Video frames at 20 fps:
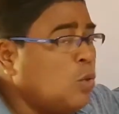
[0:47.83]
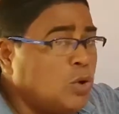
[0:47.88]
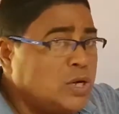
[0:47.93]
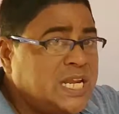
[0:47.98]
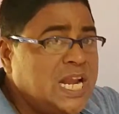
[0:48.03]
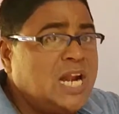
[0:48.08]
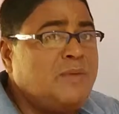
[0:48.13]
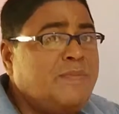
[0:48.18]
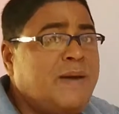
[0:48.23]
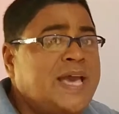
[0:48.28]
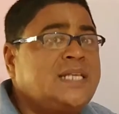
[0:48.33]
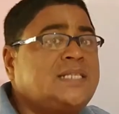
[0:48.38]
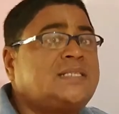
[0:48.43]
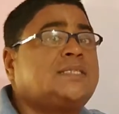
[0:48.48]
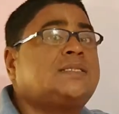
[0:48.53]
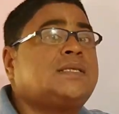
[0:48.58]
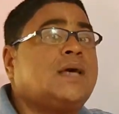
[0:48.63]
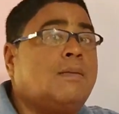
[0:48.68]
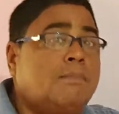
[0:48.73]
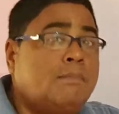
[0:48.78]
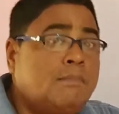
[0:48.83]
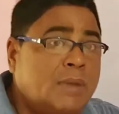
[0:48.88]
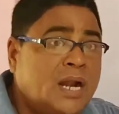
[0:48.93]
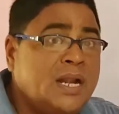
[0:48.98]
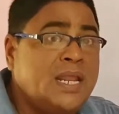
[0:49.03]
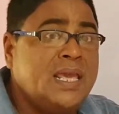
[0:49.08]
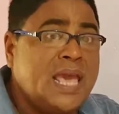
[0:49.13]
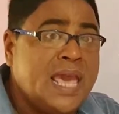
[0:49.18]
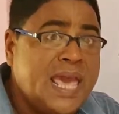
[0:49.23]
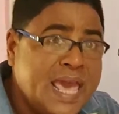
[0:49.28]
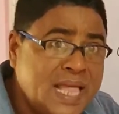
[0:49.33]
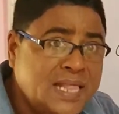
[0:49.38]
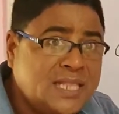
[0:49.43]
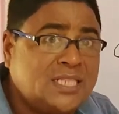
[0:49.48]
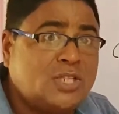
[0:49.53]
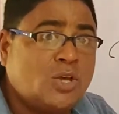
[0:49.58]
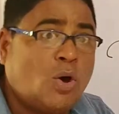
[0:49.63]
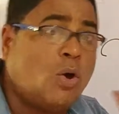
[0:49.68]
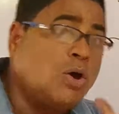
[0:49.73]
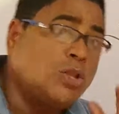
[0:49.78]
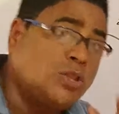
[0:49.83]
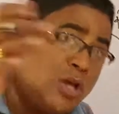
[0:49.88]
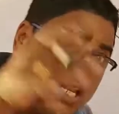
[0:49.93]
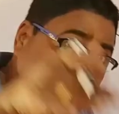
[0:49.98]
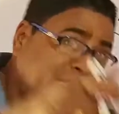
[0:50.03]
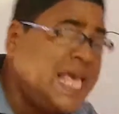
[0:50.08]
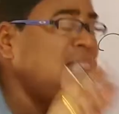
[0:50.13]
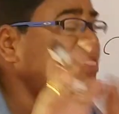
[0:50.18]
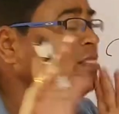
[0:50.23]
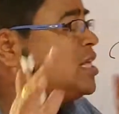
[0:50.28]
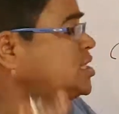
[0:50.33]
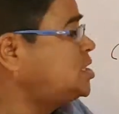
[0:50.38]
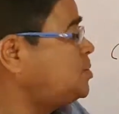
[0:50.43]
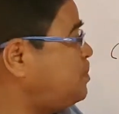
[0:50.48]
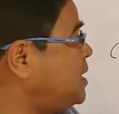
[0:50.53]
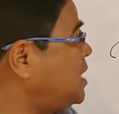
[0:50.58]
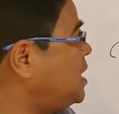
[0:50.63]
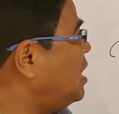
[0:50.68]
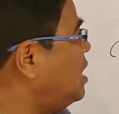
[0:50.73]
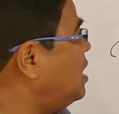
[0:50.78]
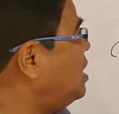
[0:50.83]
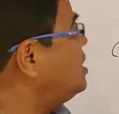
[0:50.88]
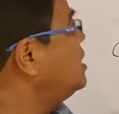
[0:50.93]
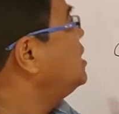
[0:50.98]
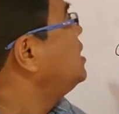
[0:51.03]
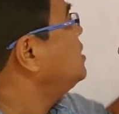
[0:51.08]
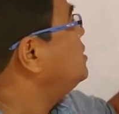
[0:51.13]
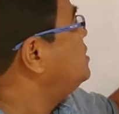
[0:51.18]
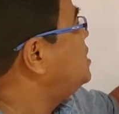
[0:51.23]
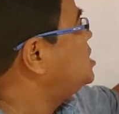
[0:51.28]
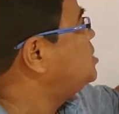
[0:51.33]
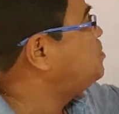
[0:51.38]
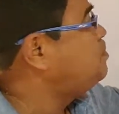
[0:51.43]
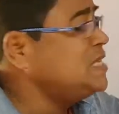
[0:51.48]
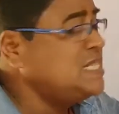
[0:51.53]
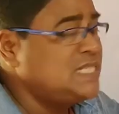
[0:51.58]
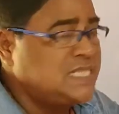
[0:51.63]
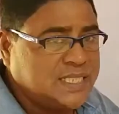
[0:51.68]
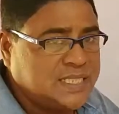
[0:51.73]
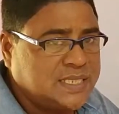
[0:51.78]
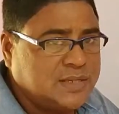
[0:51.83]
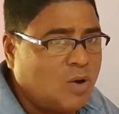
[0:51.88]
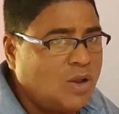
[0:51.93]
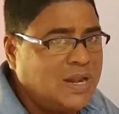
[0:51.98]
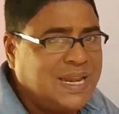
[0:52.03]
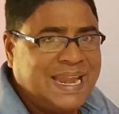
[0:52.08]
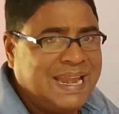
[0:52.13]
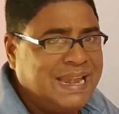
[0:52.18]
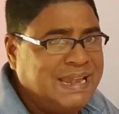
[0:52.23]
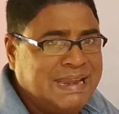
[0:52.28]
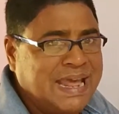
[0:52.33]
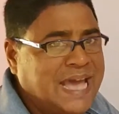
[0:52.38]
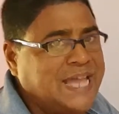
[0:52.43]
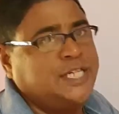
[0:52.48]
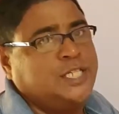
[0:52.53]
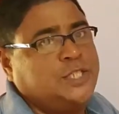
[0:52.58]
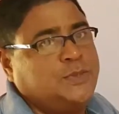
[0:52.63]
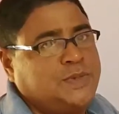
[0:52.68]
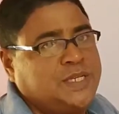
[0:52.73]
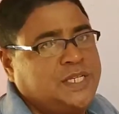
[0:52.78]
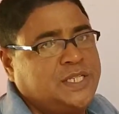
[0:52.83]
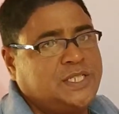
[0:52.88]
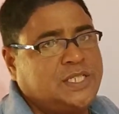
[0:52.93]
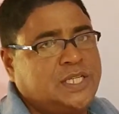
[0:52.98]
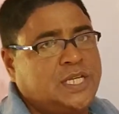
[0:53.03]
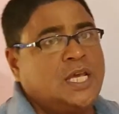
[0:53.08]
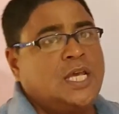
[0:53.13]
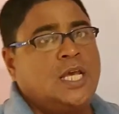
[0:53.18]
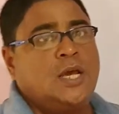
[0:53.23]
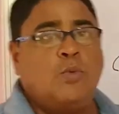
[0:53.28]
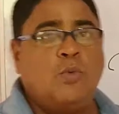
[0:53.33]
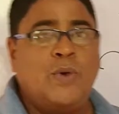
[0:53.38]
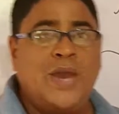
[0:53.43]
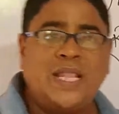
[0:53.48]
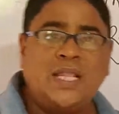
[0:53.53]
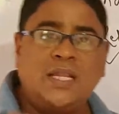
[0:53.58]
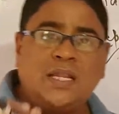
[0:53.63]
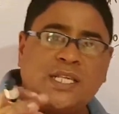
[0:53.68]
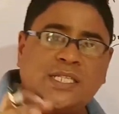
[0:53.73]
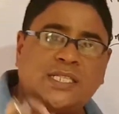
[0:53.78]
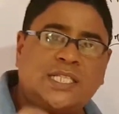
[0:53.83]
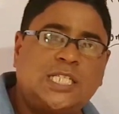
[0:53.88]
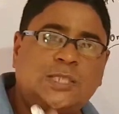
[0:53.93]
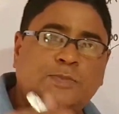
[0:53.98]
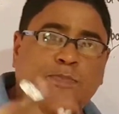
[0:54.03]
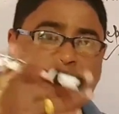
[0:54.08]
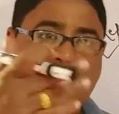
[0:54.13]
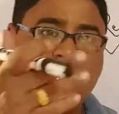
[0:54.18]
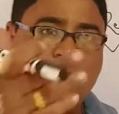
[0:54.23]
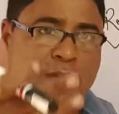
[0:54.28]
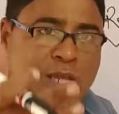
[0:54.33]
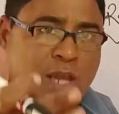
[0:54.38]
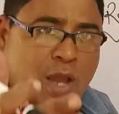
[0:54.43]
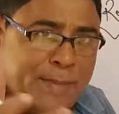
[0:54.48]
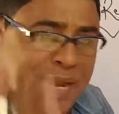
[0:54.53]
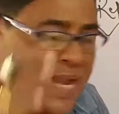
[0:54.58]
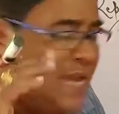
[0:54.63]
quoted by somebody else other than the speech is called indirect speech. When does the speech become